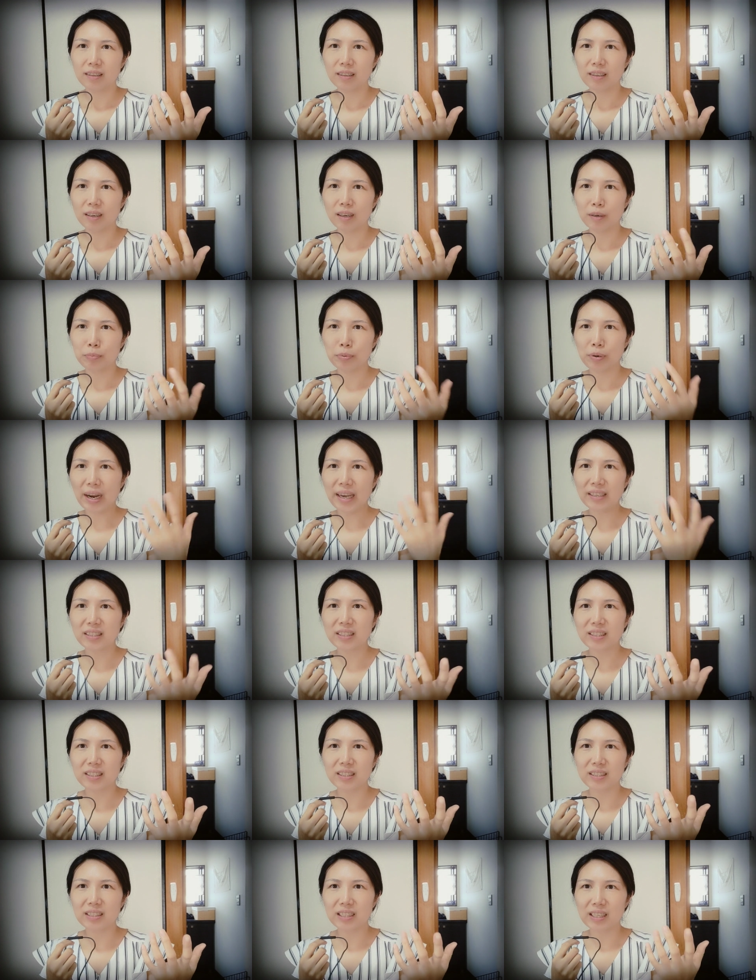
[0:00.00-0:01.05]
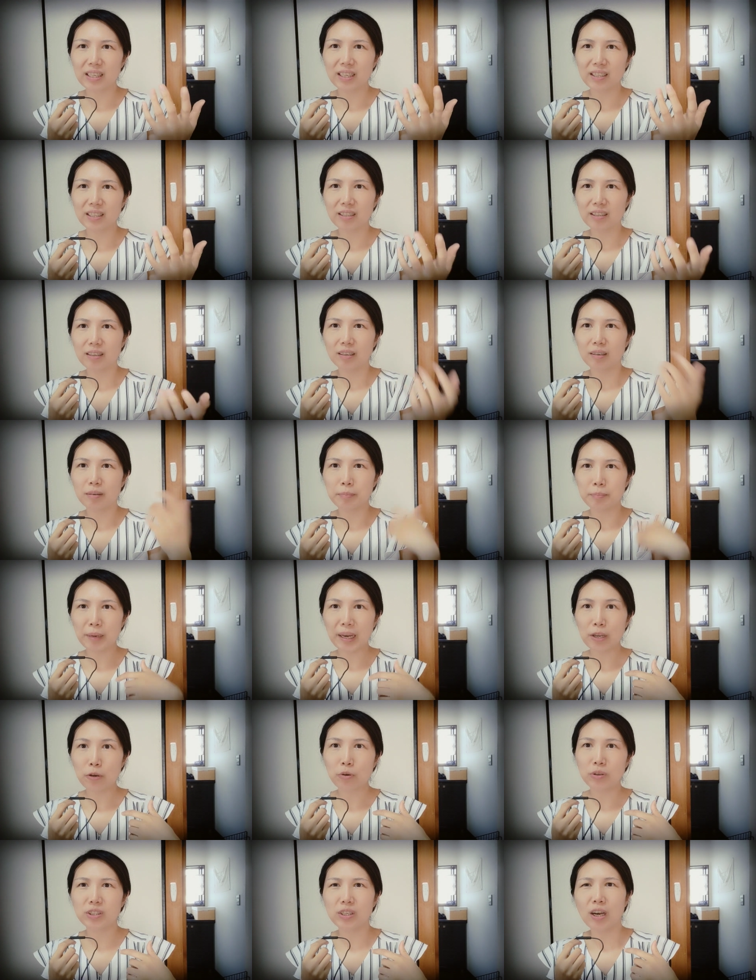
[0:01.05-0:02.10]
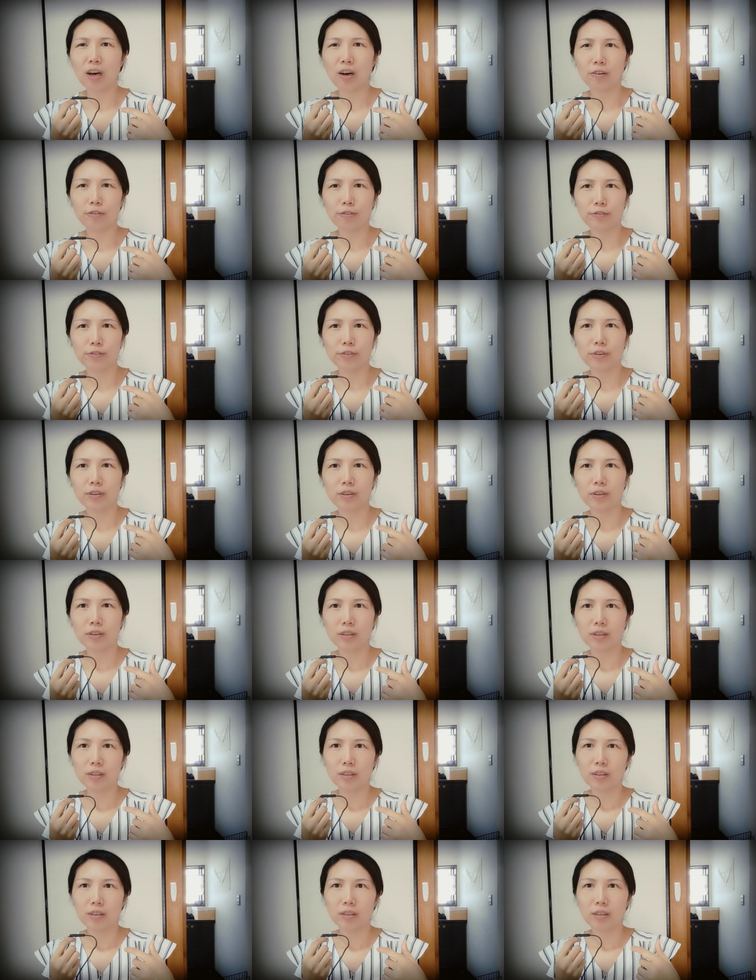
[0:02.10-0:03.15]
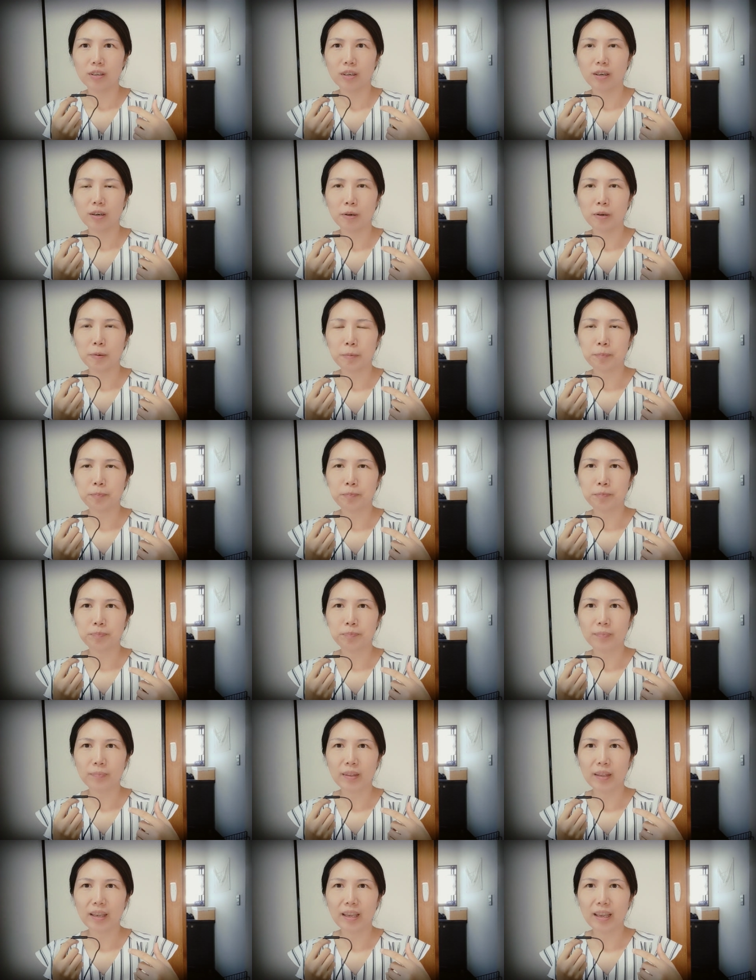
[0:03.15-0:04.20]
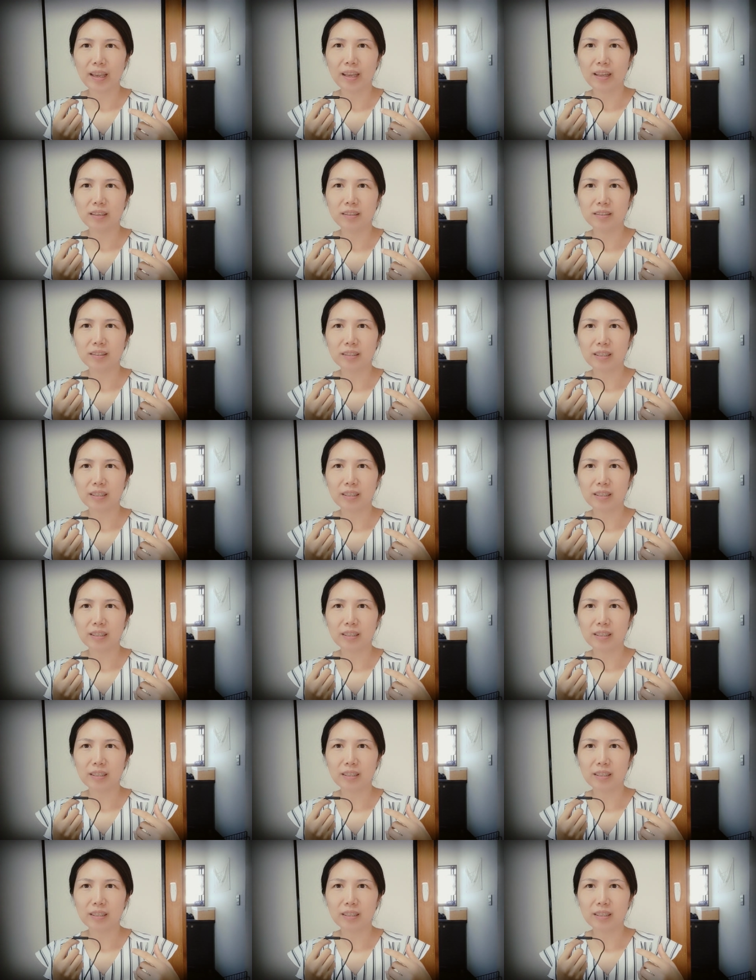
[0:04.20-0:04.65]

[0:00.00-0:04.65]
uh, practice it by yourself. Um, and